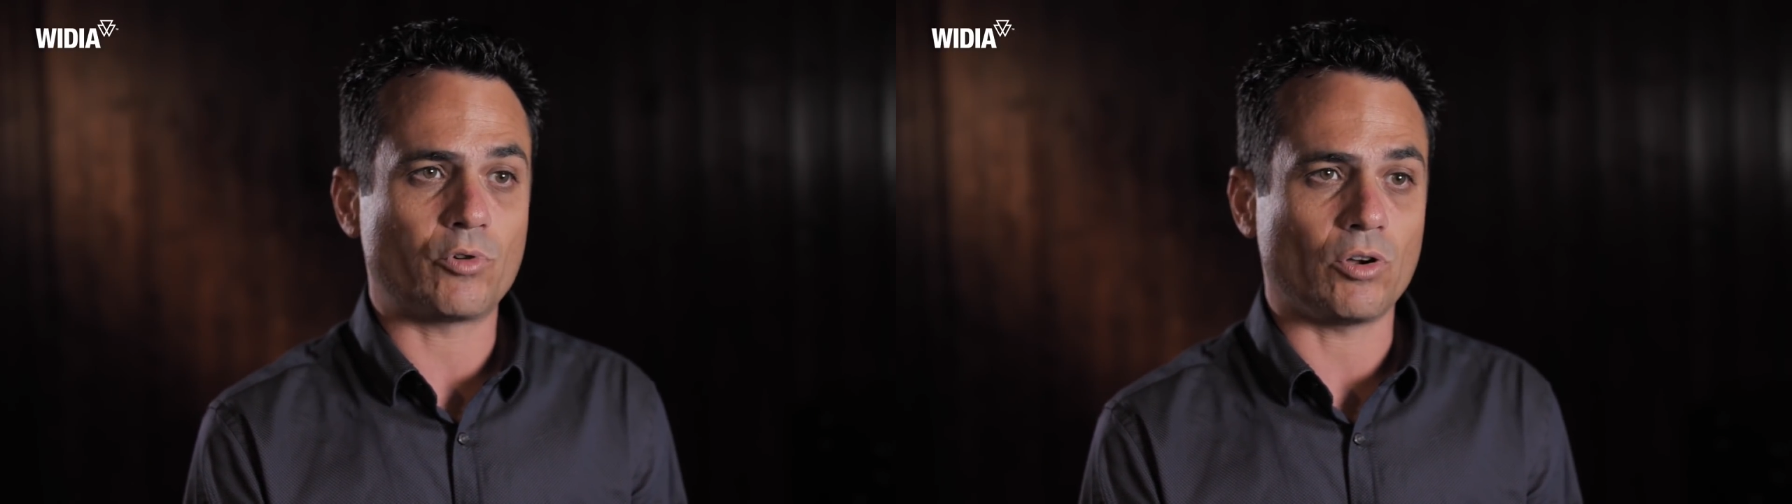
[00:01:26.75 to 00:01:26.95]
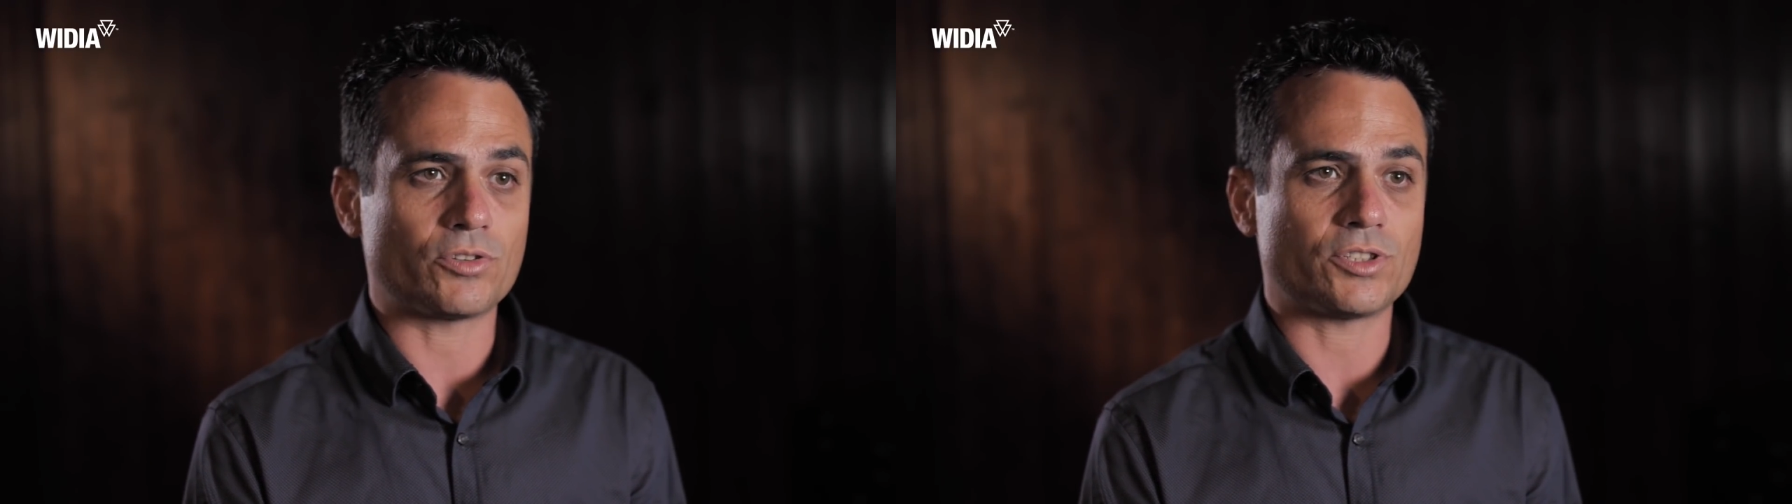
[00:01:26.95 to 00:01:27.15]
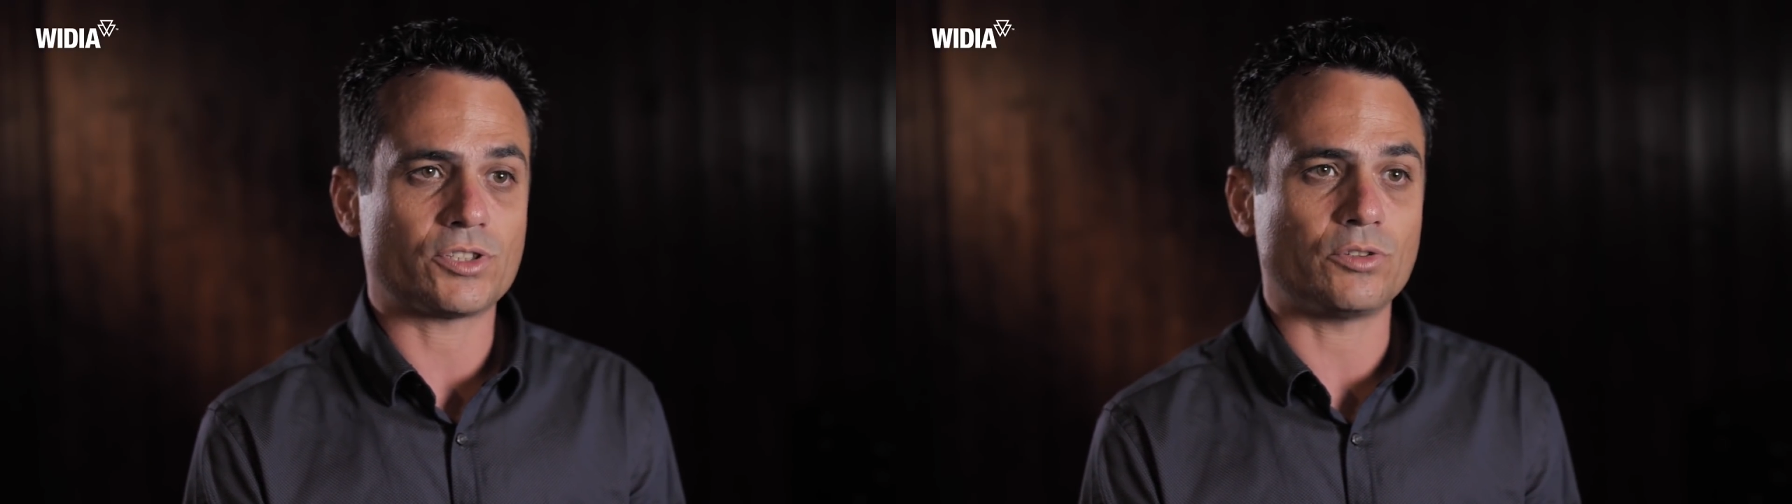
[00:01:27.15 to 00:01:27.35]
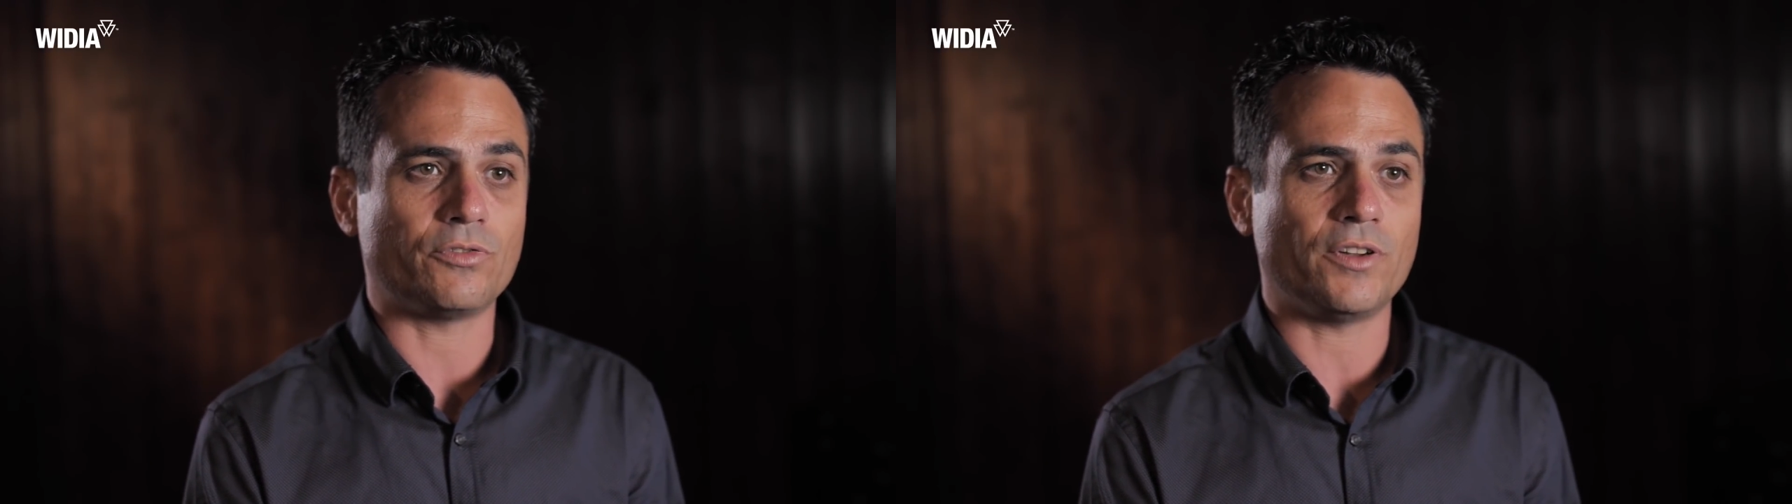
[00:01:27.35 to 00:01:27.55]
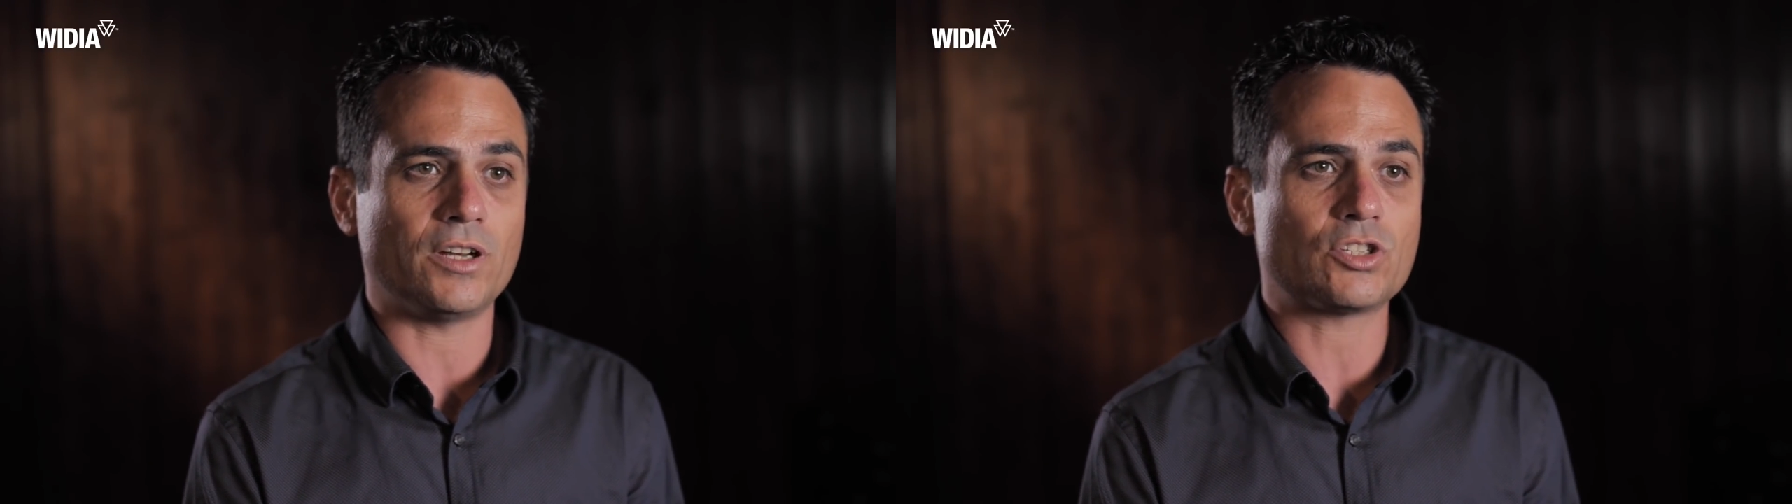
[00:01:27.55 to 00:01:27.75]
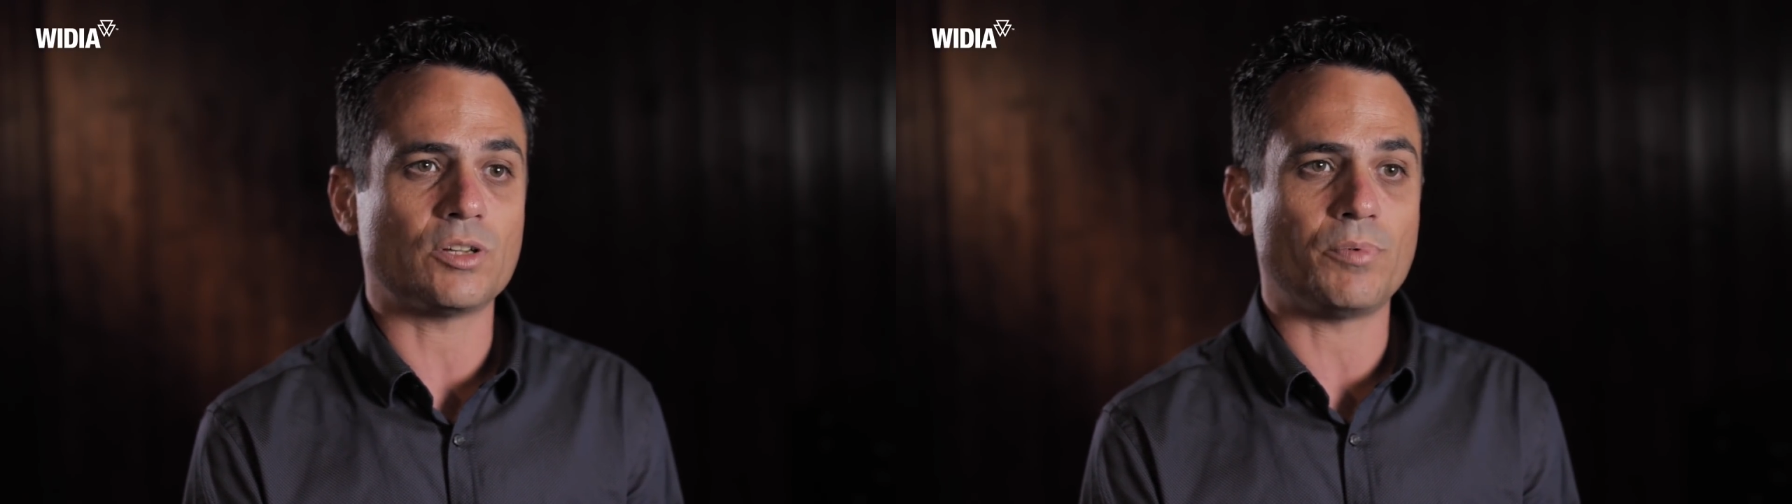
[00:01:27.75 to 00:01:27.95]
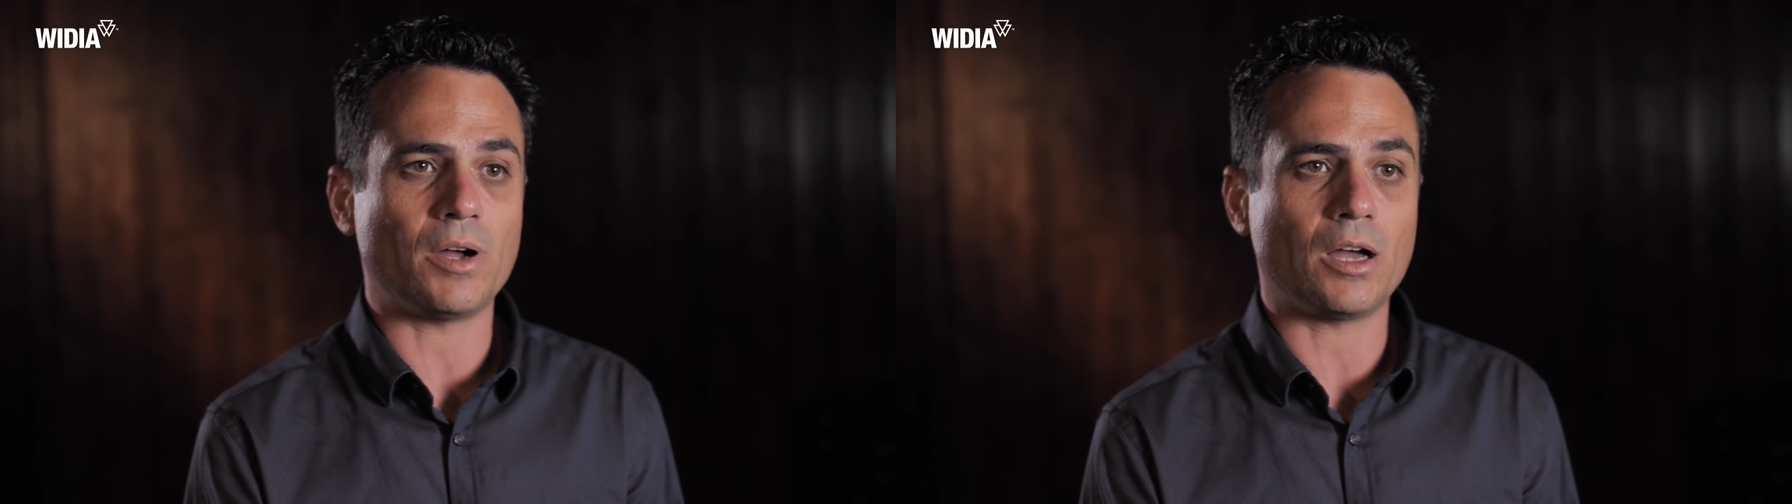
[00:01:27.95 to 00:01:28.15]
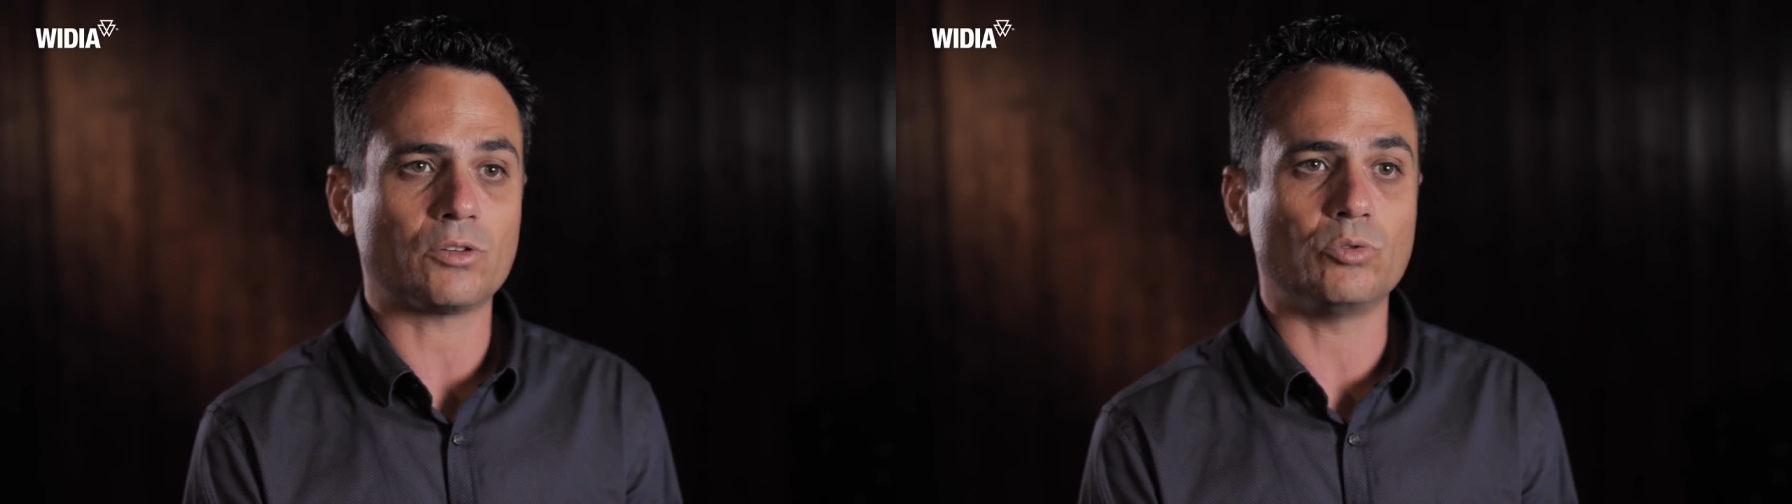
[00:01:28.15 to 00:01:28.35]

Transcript: process to finish the part